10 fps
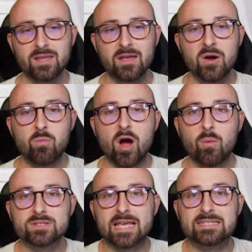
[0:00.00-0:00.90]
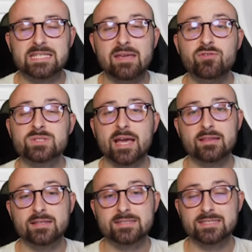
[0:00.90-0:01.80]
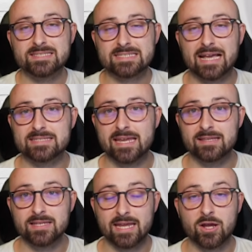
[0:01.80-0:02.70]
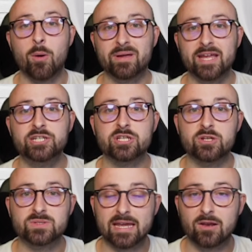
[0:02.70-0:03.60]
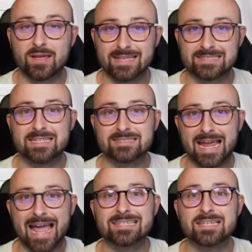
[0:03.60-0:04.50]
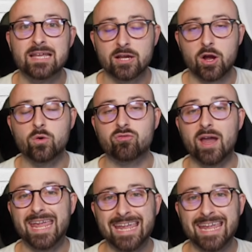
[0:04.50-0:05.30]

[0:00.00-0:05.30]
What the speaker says: What I would say is that if you take the stats in combination, you take a look at assist and goal threat in